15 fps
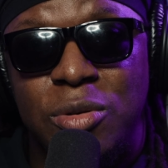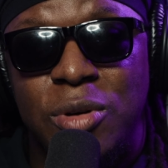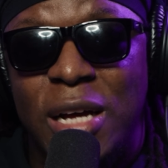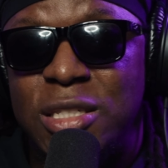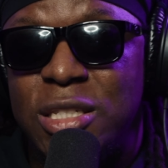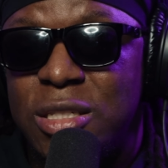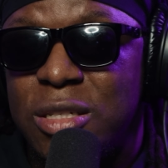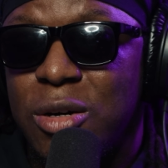I
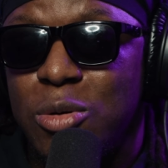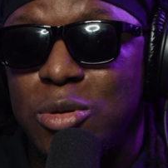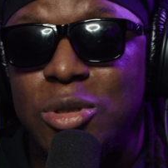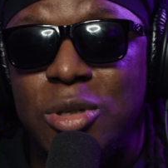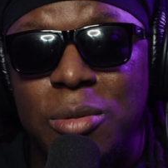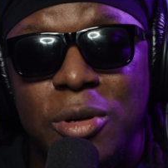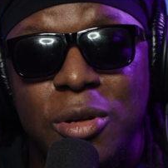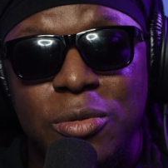just told you
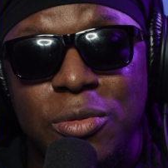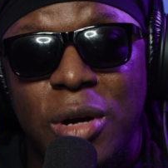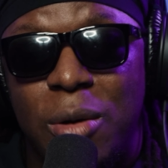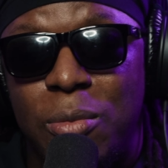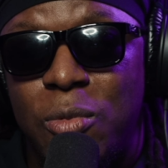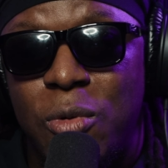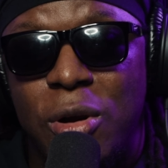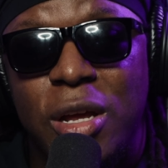I'm
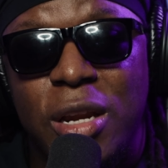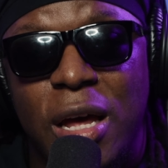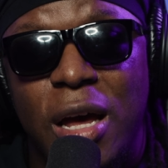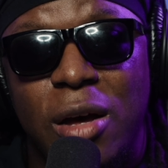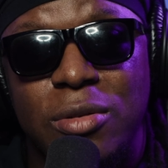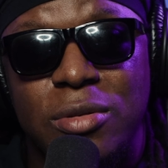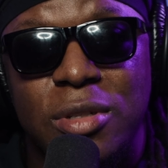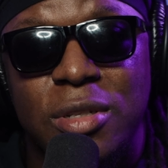working
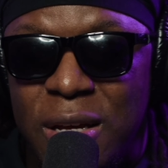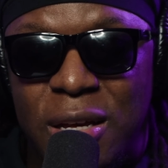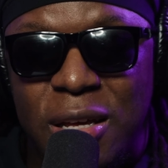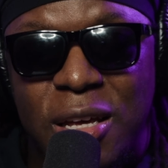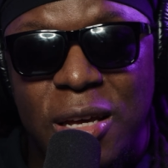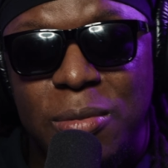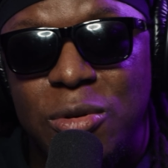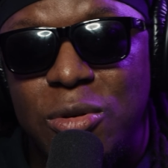out.
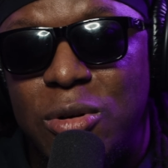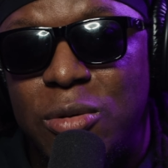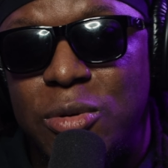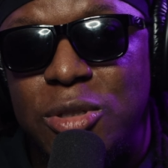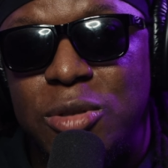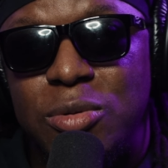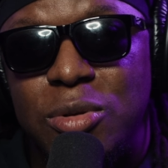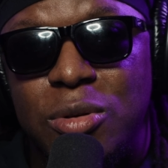Keep doing
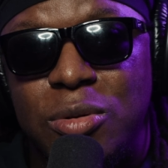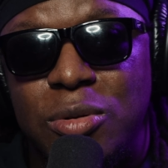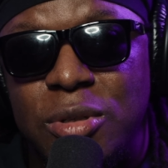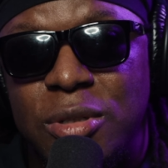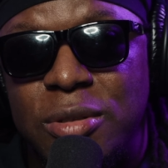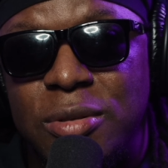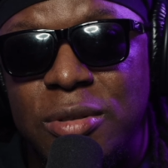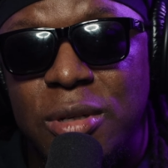what you're doing.
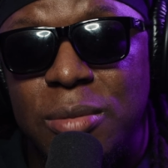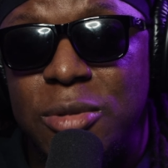Them